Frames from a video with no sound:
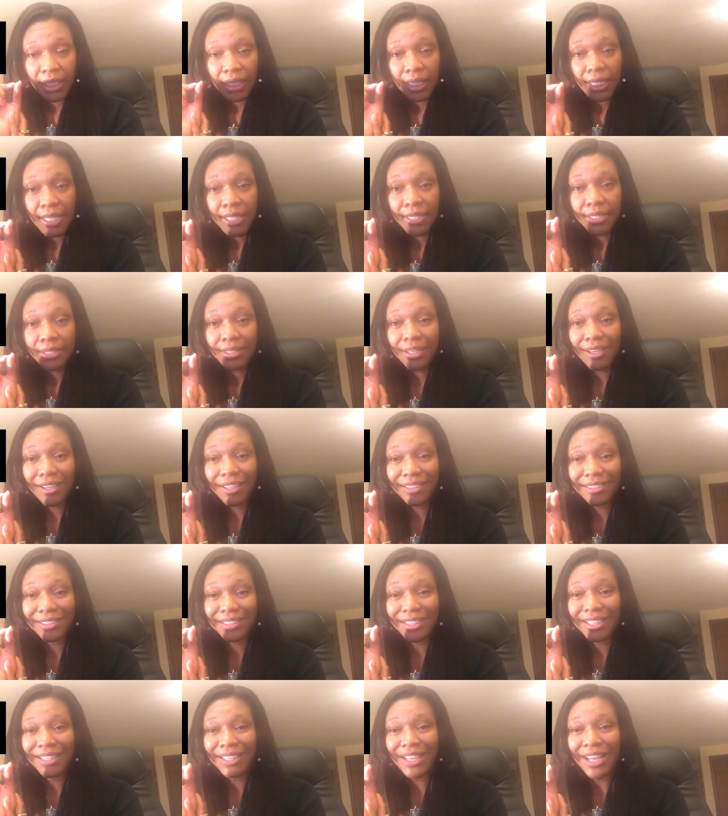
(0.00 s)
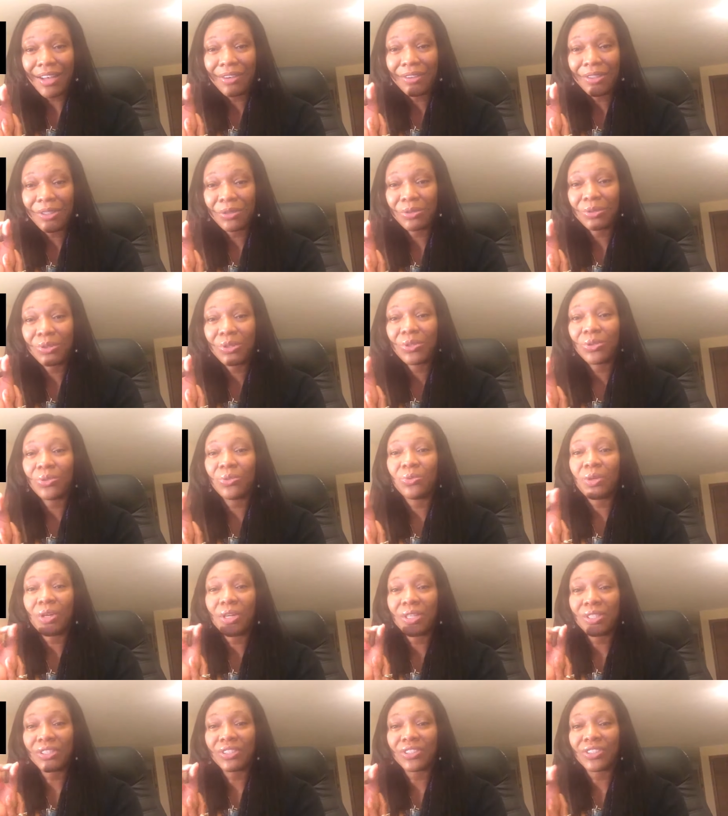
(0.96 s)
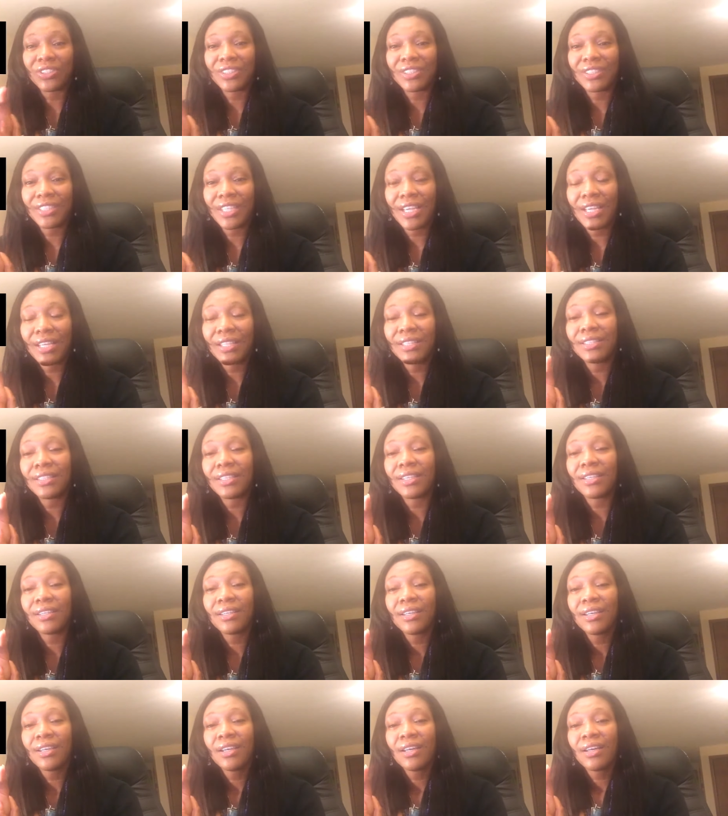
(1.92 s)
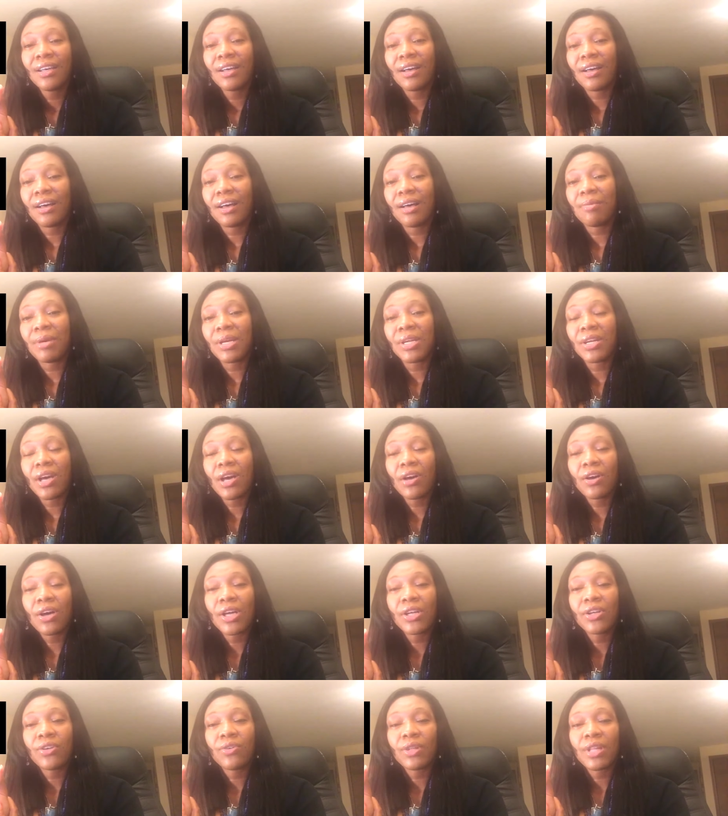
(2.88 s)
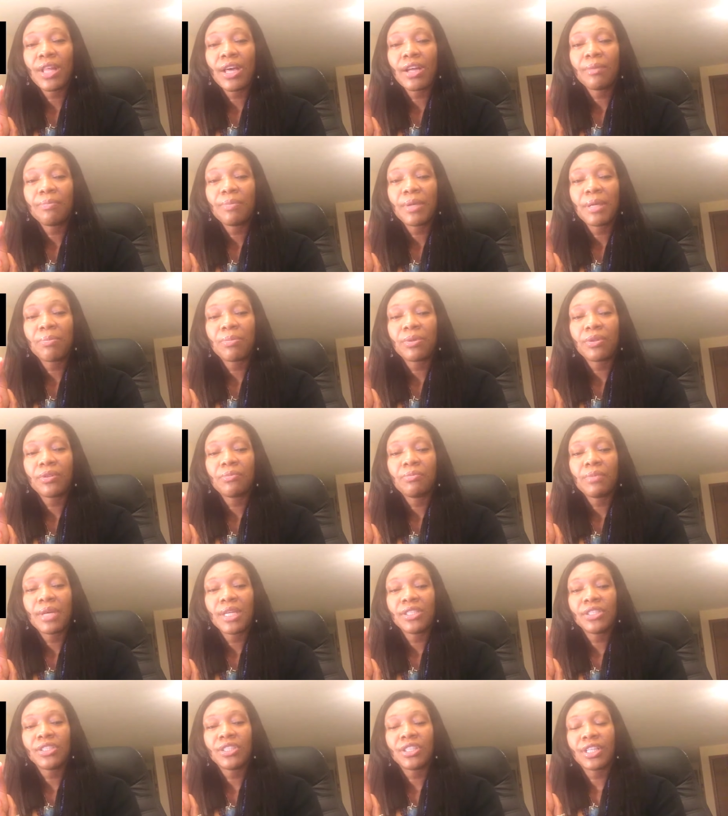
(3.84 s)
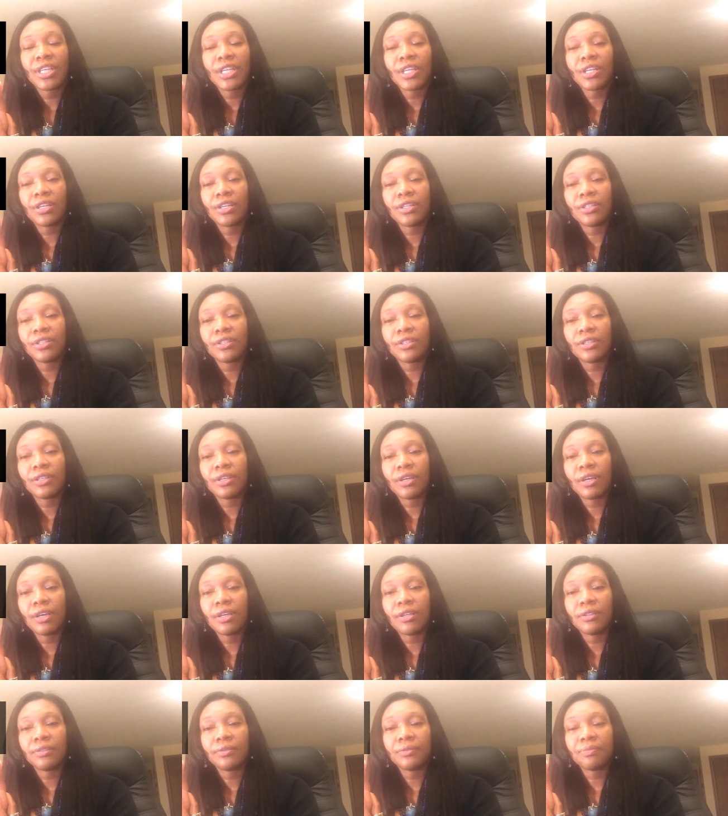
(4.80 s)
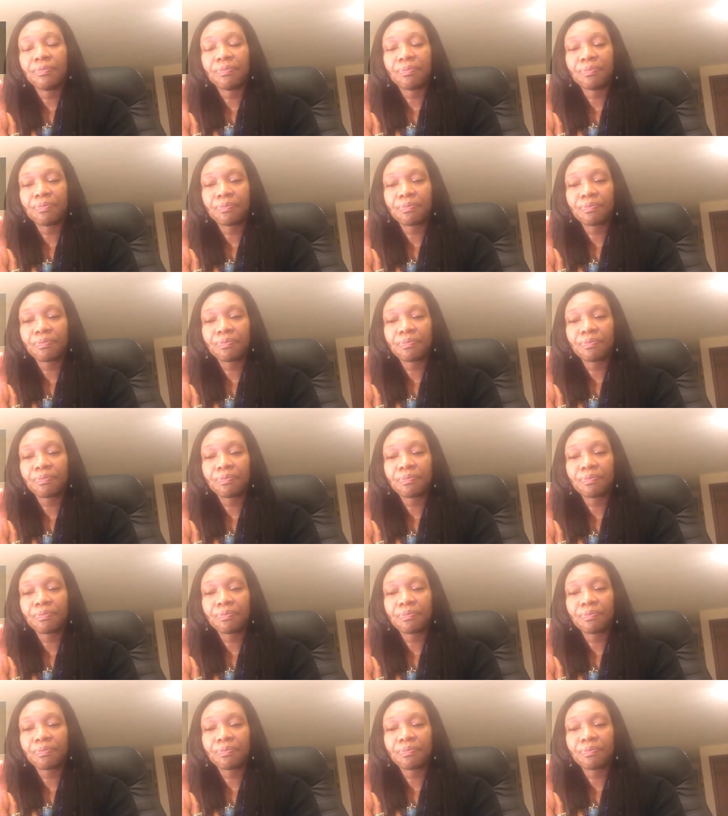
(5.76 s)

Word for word: it does allow you to understand it. Um, and I, I know a lot of people are mentioning on on